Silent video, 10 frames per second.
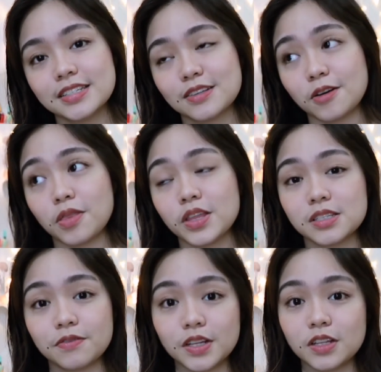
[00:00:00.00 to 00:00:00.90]
So this
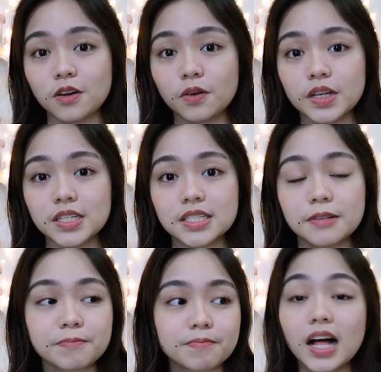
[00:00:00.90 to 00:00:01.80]
video is
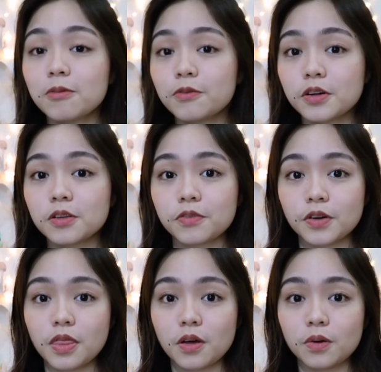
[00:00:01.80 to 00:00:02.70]
helpful for
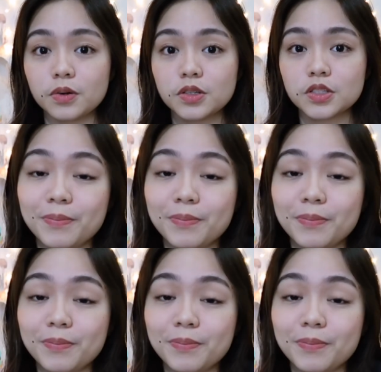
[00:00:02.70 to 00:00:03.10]
those